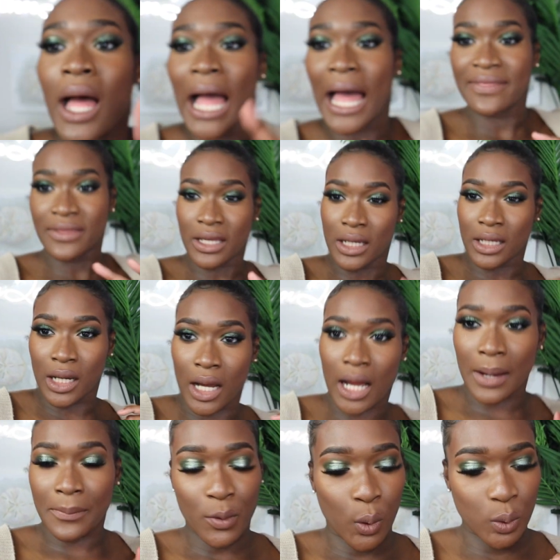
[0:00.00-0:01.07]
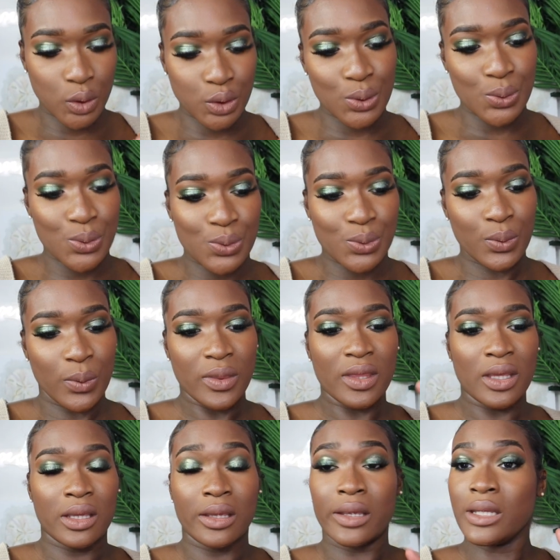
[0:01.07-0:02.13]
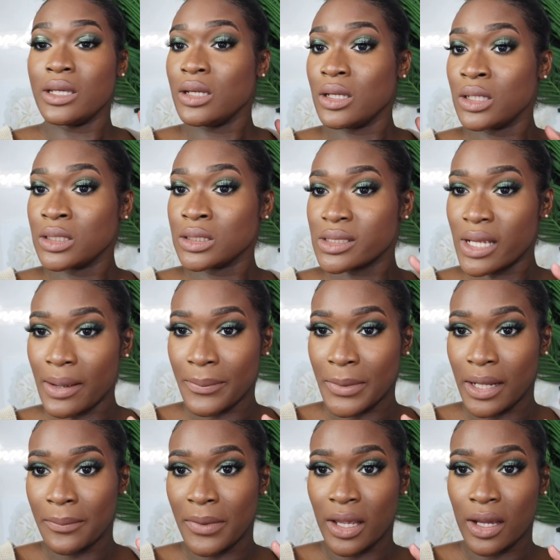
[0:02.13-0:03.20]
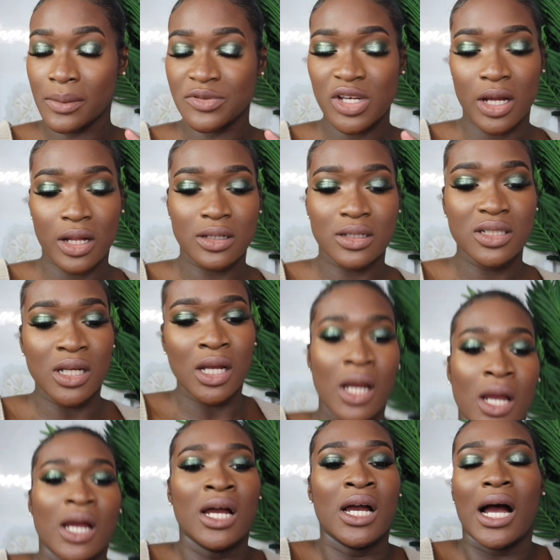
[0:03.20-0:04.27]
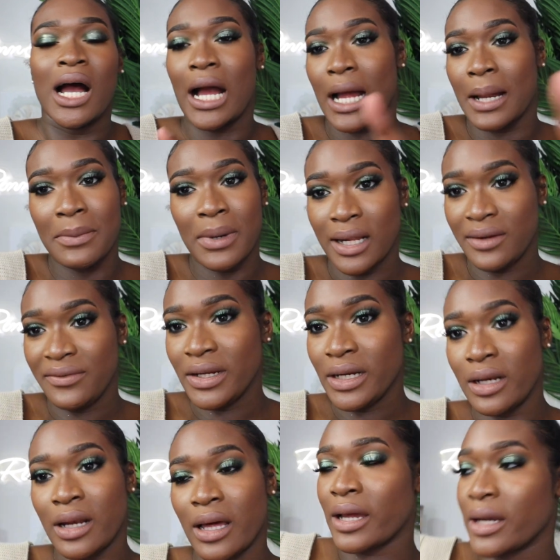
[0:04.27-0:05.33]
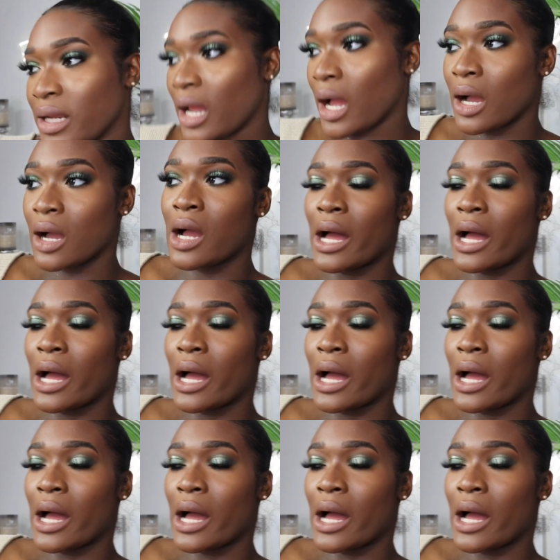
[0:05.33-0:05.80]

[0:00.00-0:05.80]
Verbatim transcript: I think I'm going to do the 10 minute makeup challenge. I'm not even a lot of y'all.